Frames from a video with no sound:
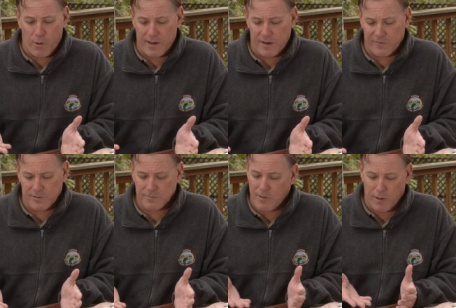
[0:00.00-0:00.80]

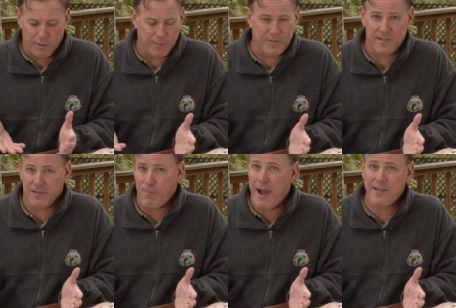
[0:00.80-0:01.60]
whatever herbs and
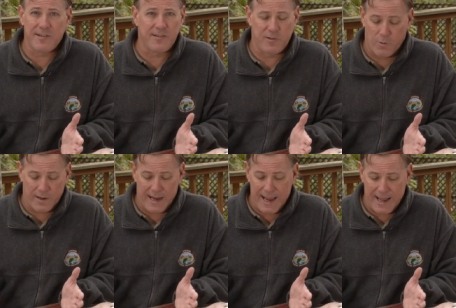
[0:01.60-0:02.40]
spices you
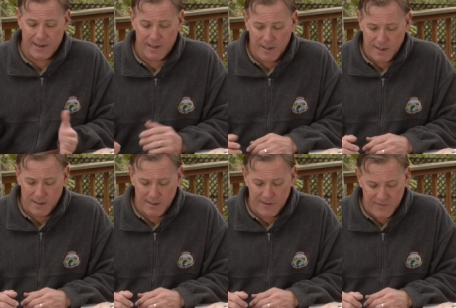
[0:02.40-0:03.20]
wanna add.
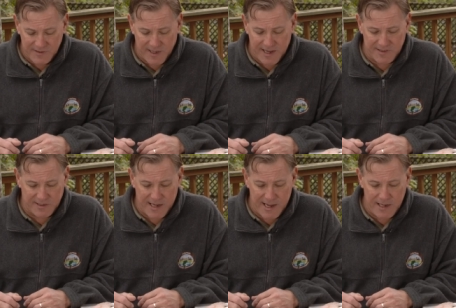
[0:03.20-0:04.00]
Uh, in this case
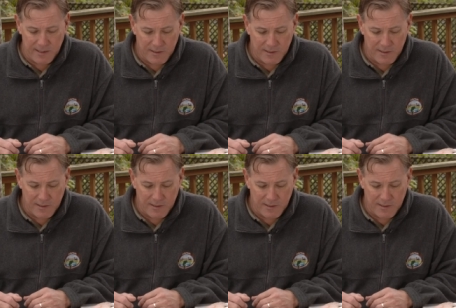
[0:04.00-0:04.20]
today,